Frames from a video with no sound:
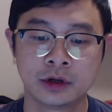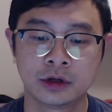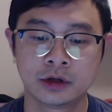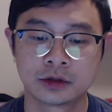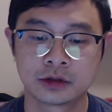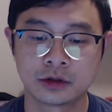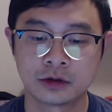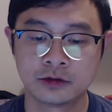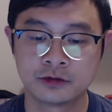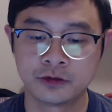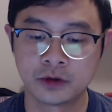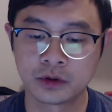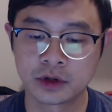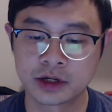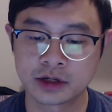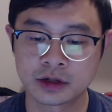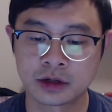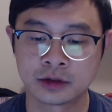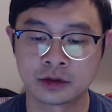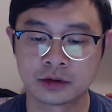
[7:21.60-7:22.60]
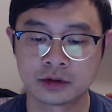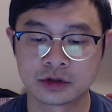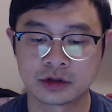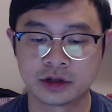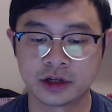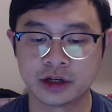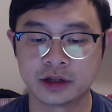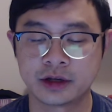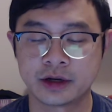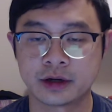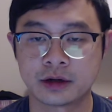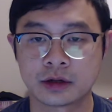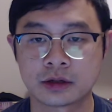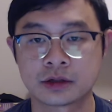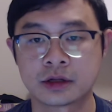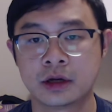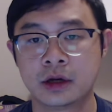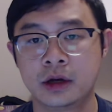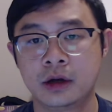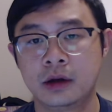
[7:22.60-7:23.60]
So focus on those details.
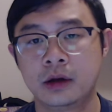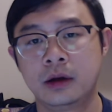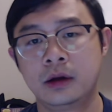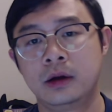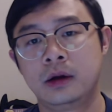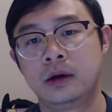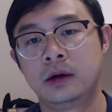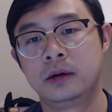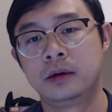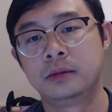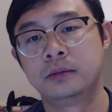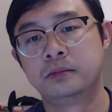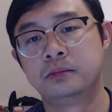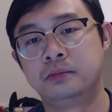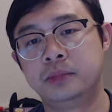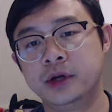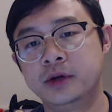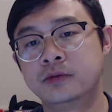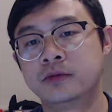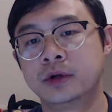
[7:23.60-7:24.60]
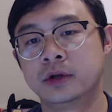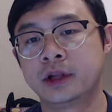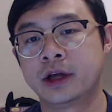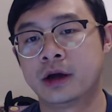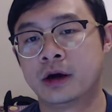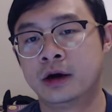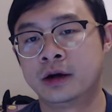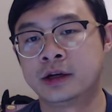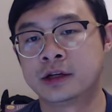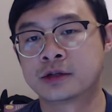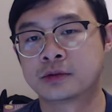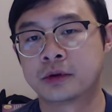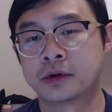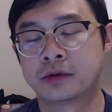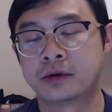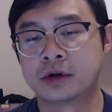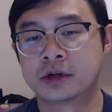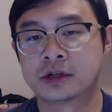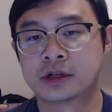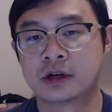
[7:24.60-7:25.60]
Be really honest with
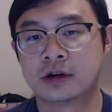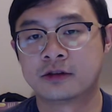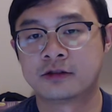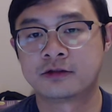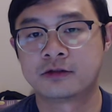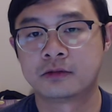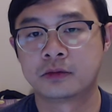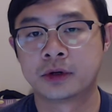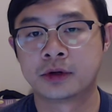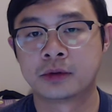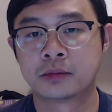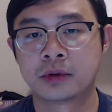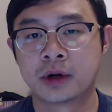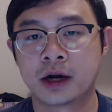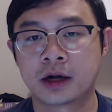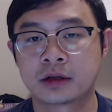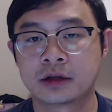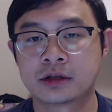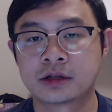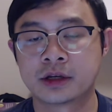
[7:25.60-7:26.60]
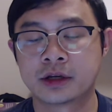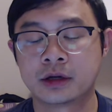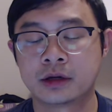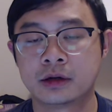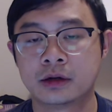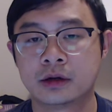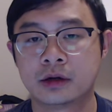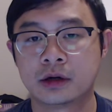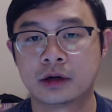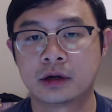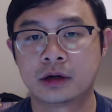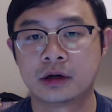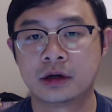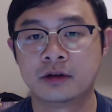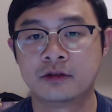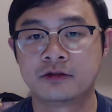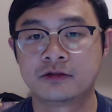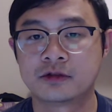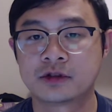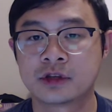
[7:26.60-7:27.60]
yourself when you're practicing.
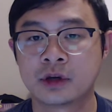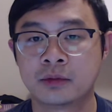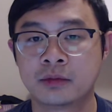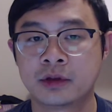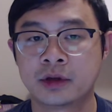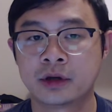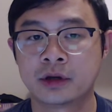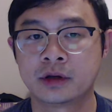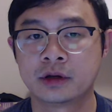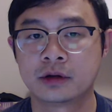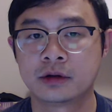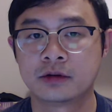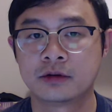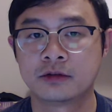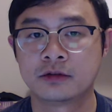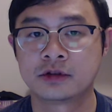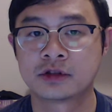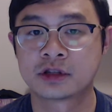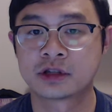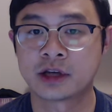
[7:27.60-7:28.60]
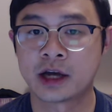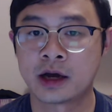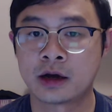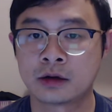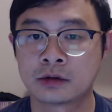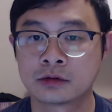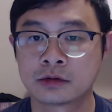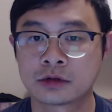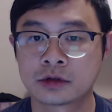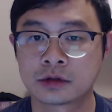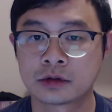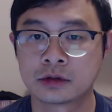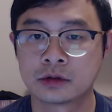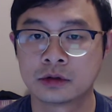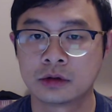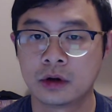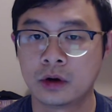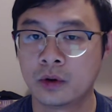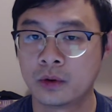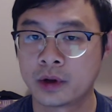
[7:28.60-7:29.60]
If something sounds
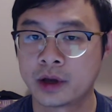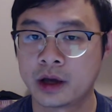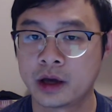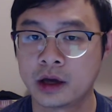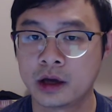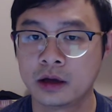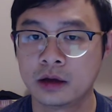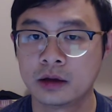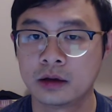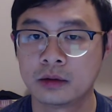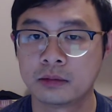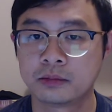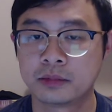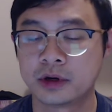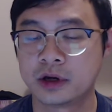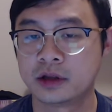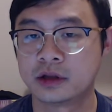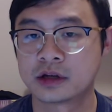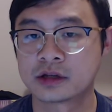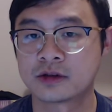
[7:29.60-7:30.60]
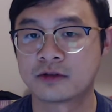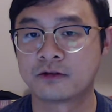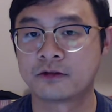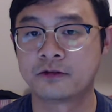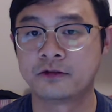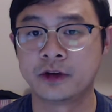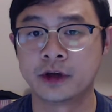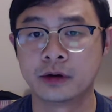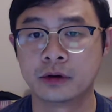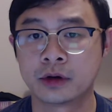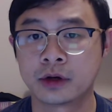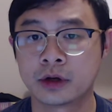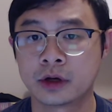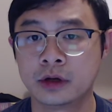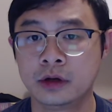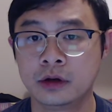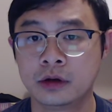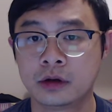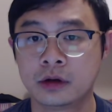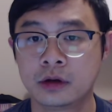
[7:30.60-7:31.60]
okay, but it doesn't feel good,
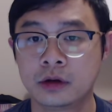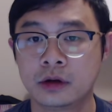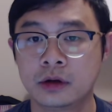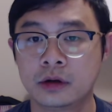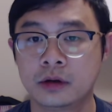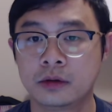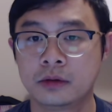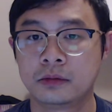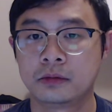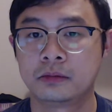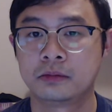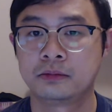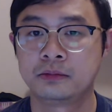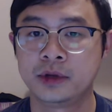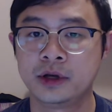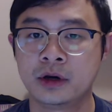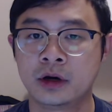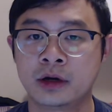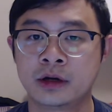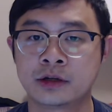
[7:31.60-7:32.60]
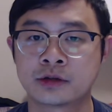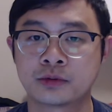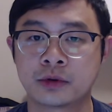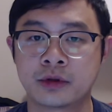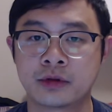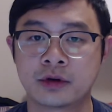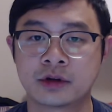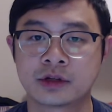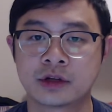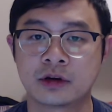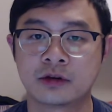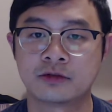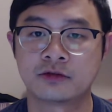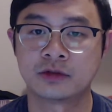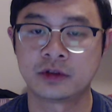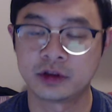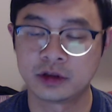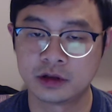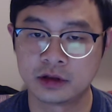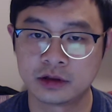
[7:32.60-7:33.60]
be honest with yourself
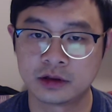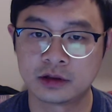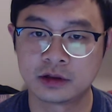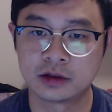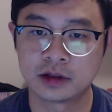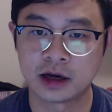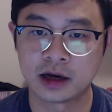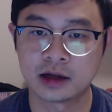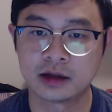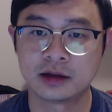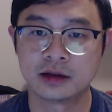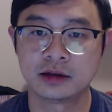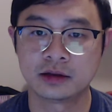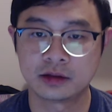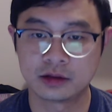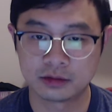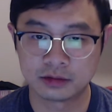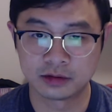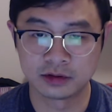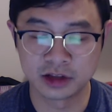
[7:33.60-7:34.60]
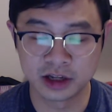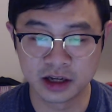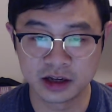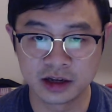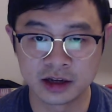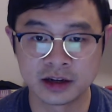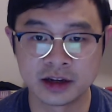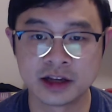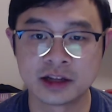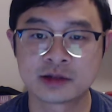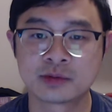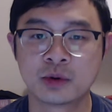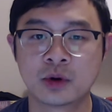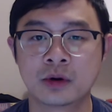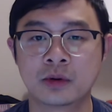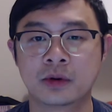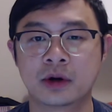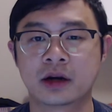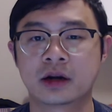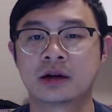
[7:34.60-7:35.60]
that it needs more
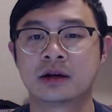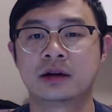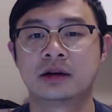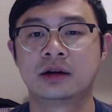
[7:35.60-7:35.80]
work.